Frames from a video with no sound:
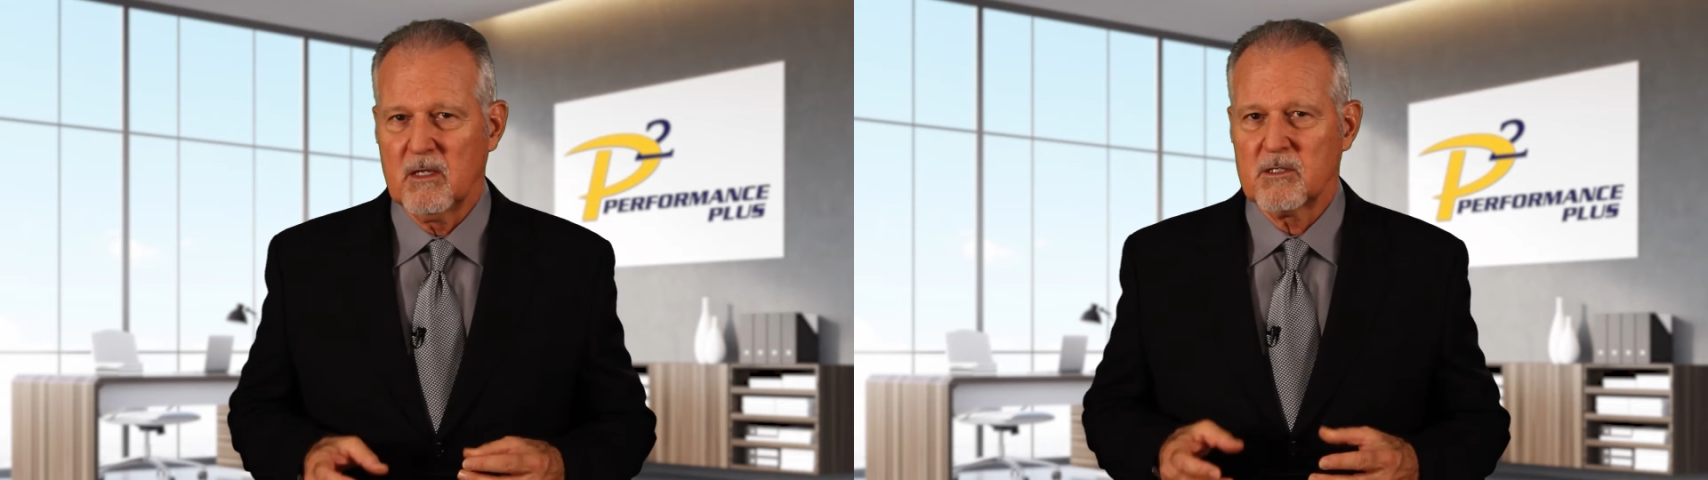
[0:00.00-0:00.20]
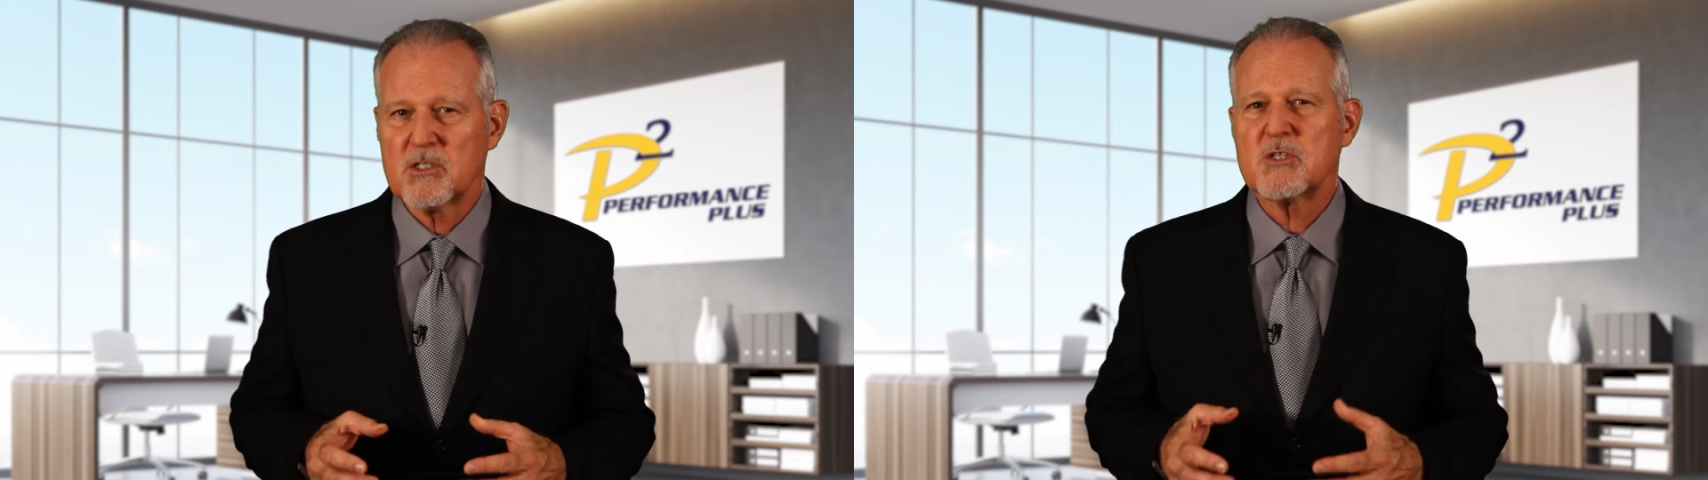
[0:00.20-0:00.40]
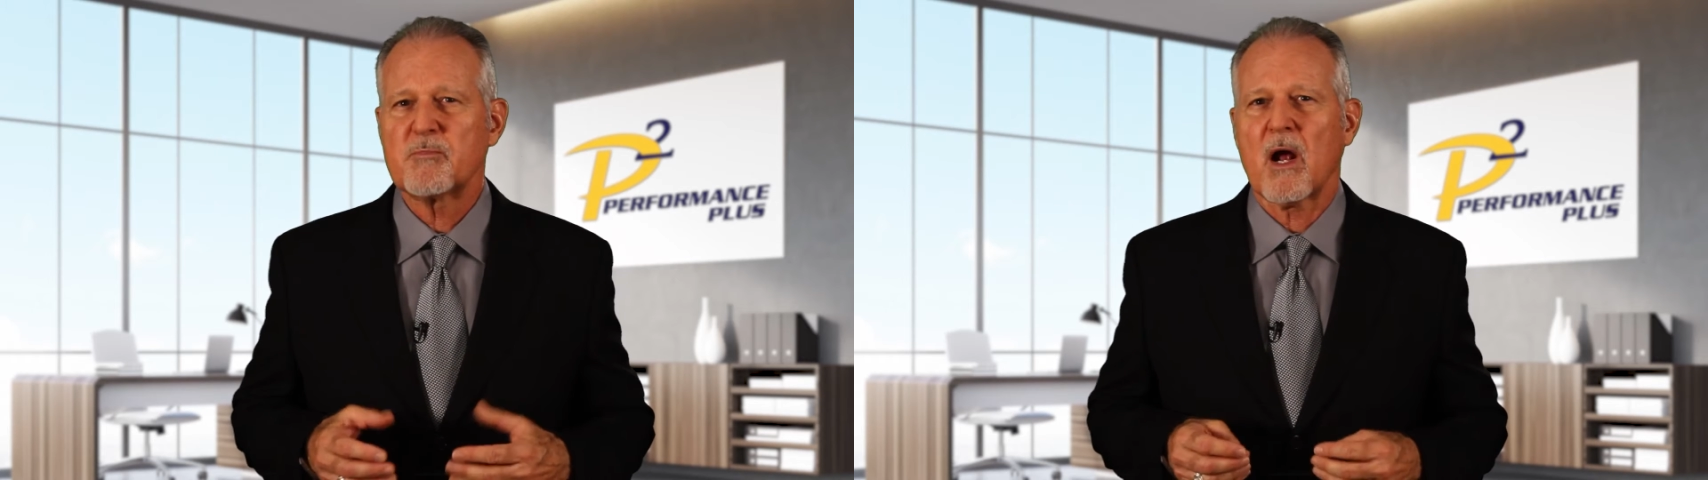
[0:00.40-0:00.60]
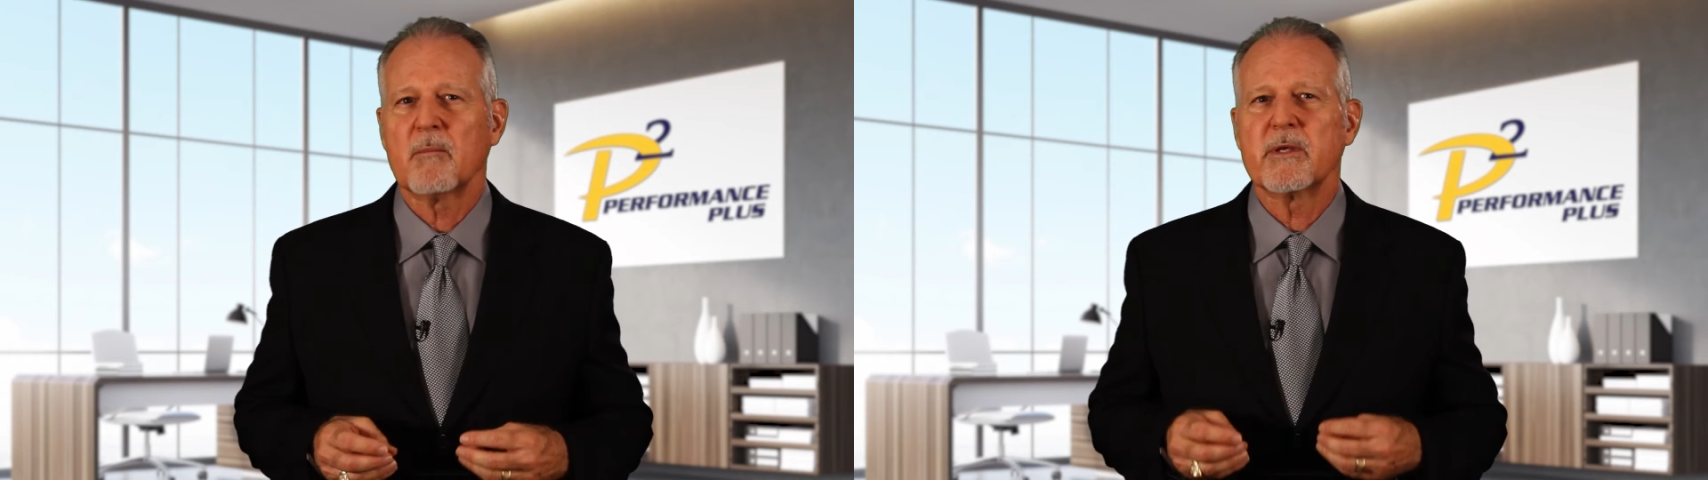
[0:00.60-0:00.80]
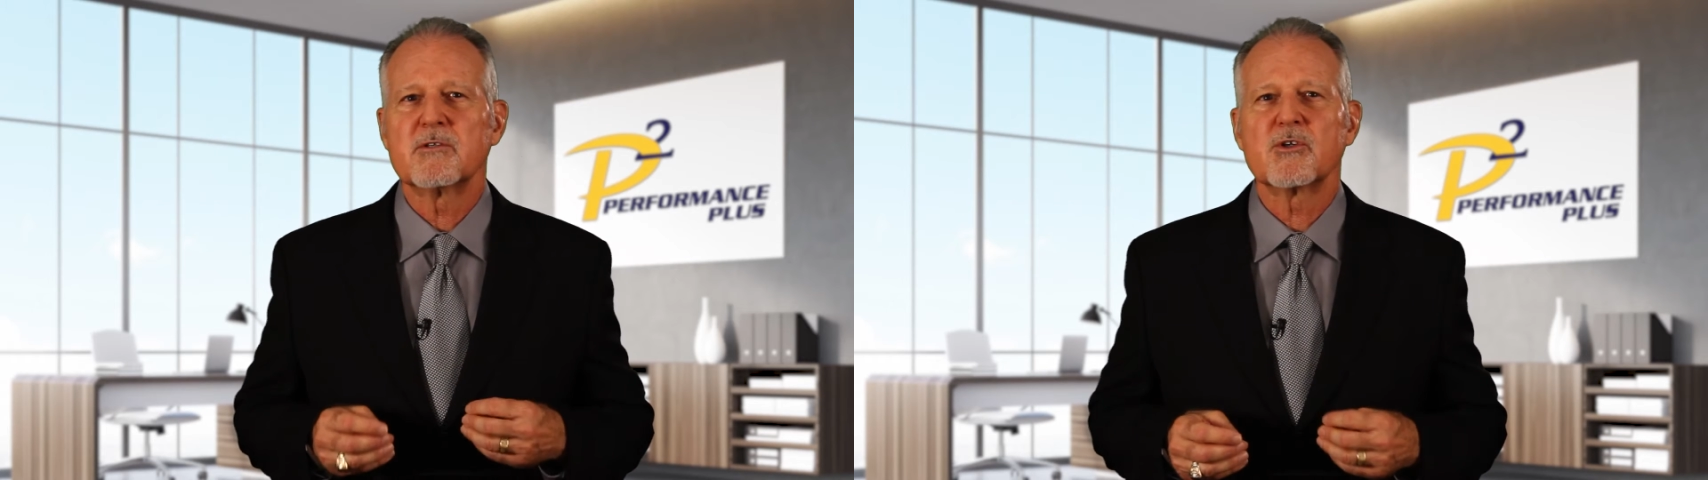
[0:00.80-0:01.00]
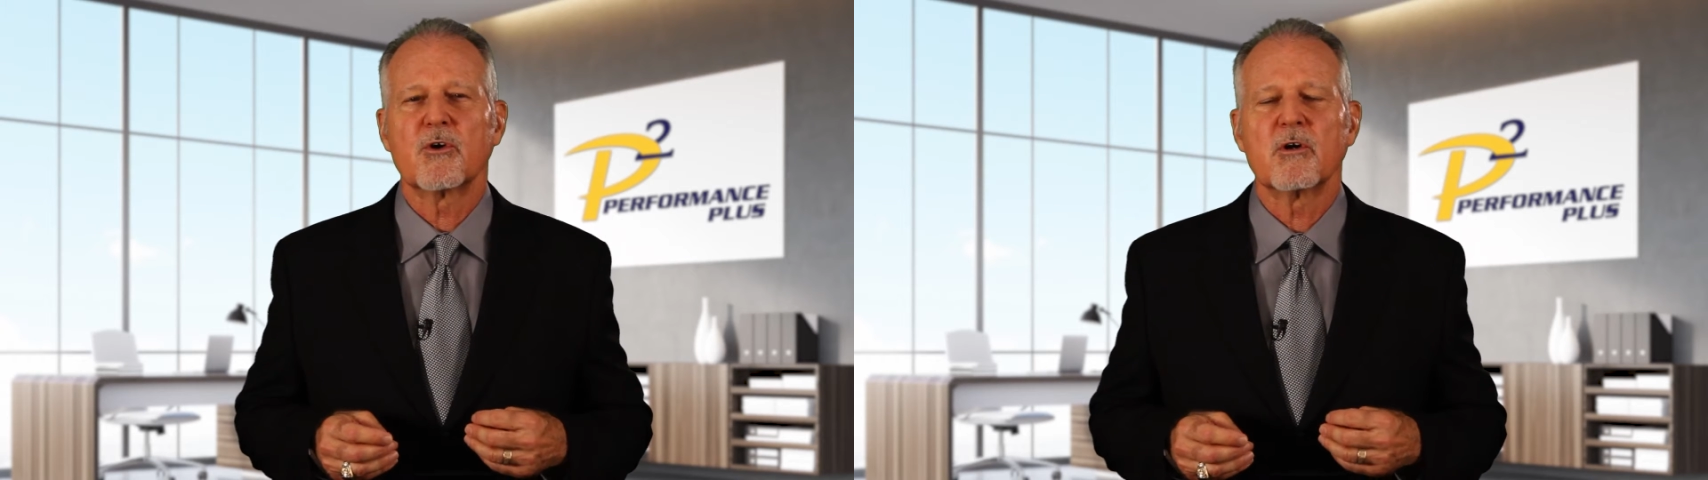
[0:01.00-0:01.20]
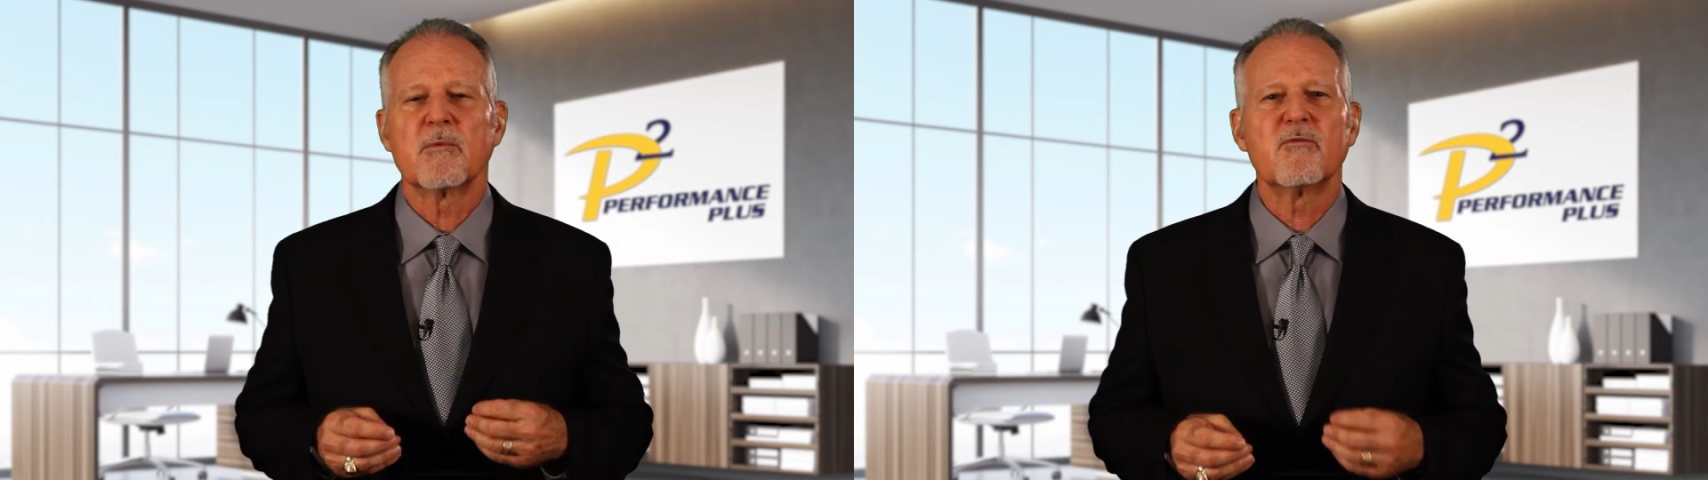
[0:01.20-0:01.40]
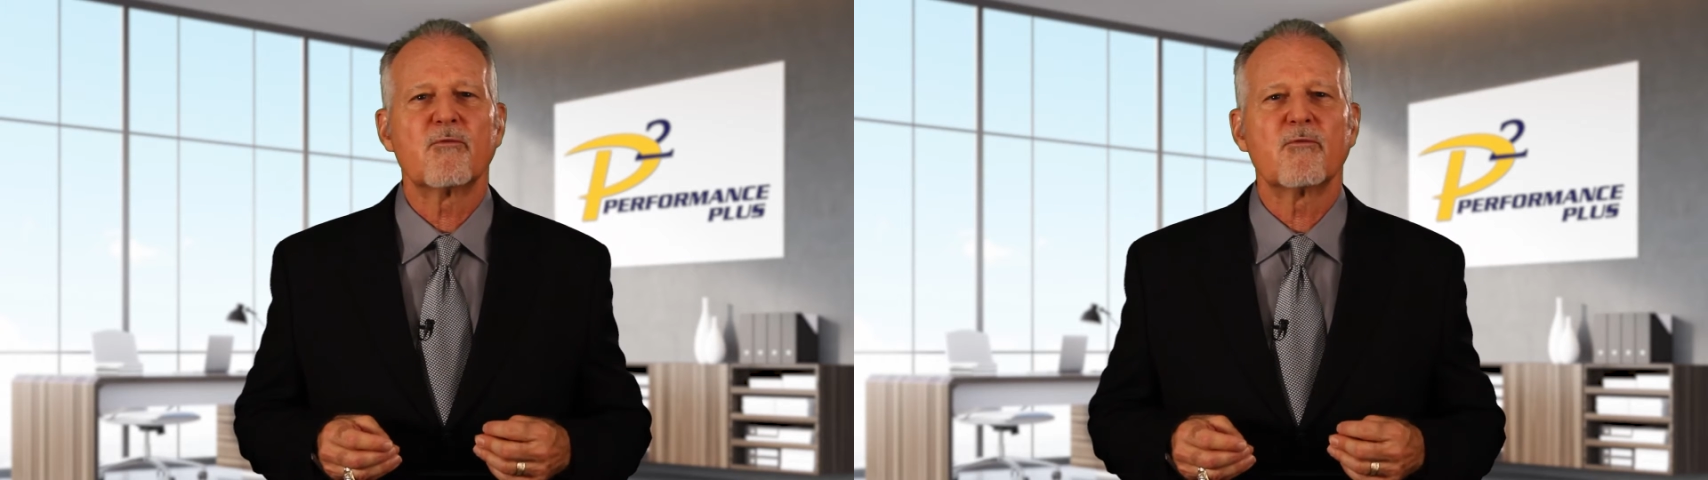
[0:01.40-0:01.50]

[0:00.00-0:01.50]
This is probably a term or